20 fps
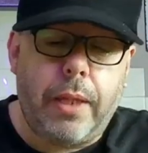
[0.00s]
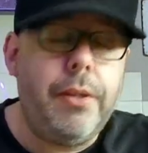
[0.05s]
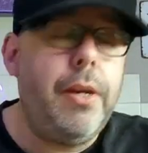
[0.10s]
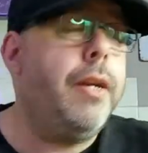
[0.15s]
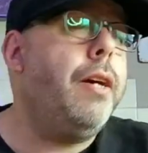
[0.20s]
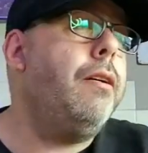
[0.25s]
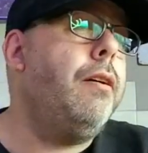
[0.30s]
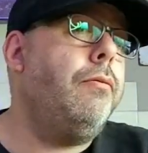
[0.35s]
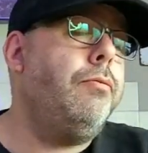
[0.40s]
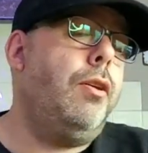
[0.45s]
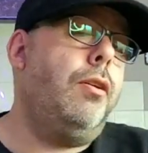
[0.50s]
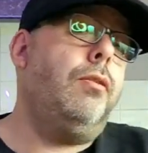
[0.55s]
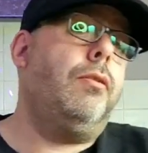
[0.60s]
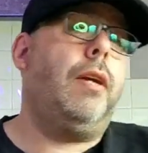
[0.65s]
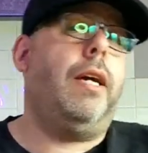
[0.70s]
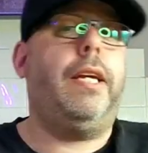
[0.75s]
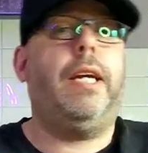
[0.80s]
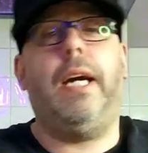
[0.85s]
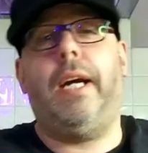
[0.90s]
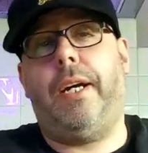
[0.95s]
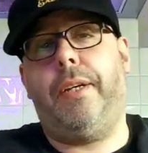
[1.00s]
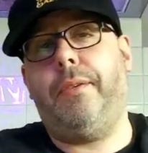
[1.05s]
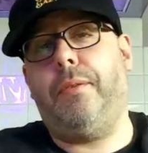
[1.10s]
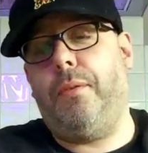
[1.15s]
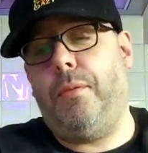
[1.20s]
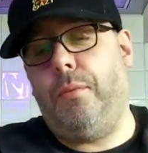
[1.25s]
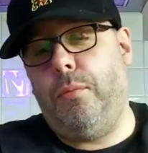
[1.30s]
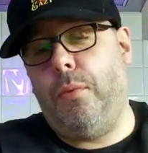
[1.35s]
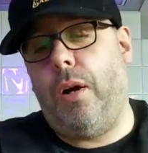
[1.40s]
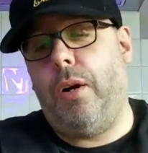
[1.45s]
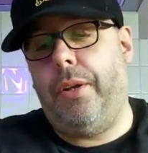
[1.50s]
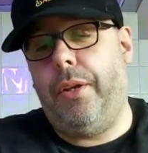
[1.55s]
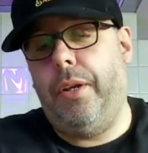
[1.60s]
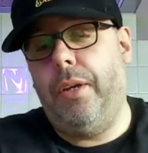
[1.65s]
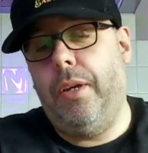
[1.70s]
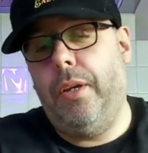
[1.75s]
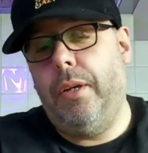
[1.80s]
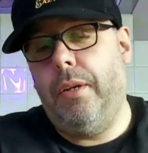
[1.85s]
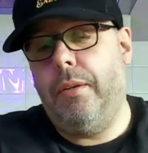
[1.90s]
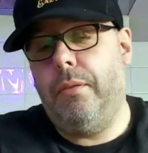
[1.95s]
You know, I've already had
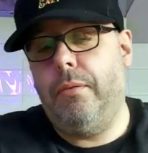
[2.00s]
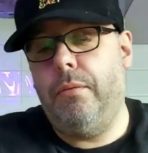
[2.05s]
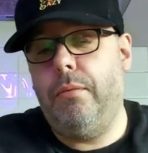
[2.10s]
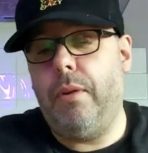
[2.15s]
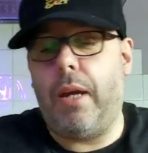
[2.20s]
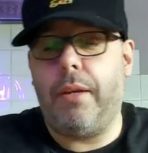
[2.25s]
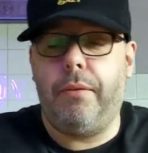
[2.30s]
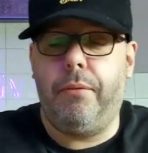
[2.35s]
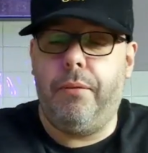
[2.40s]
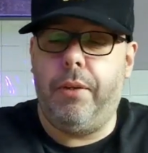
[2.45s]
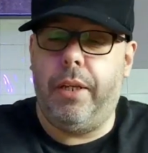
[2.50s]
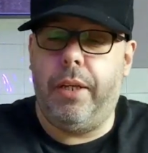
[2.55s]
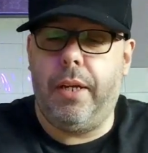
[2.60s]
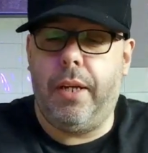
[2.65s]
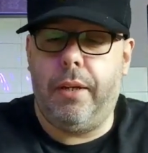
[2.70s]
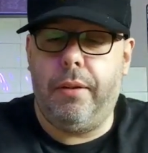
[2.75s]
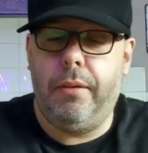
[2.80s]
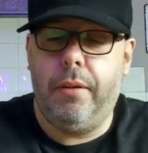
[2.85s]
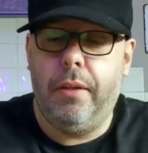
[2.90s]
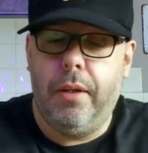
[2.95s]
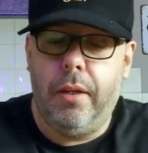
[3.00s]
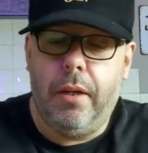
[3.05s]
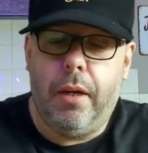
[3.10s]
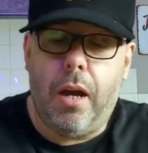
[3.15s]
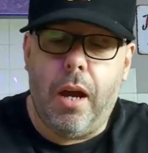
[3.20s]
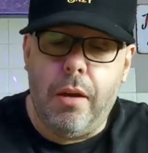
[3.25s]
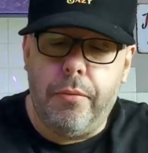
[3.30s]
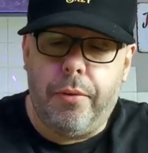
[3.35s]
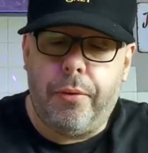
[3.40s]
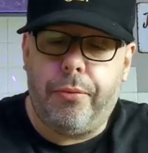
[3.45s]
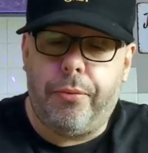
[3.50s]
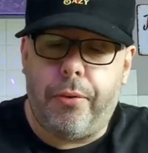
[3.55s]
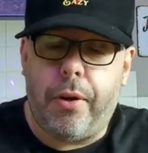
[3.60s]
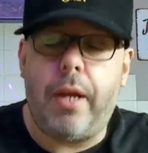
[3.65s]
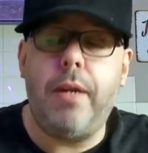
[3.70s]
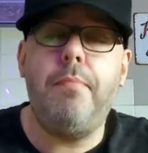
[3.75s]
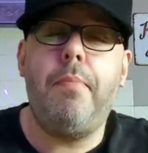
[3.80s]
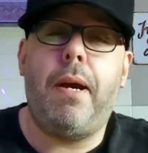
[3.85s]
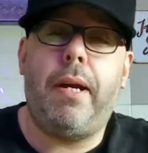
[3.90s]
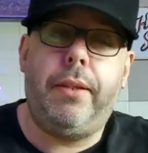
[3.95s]
one rant video over
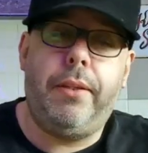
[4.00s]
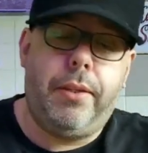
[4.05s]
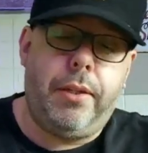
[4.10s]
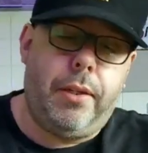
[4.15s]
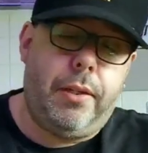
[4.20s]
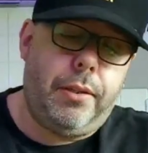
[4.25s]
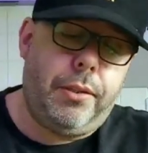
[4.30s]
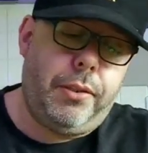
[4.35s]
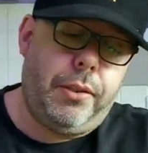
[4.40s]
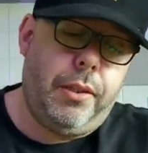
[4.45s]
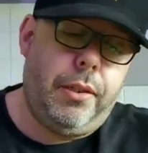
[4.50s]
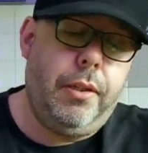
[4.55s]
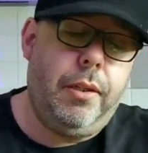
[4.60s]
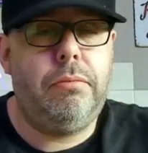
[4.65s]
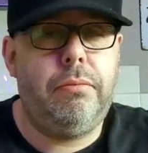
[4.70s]
Fray Bentos,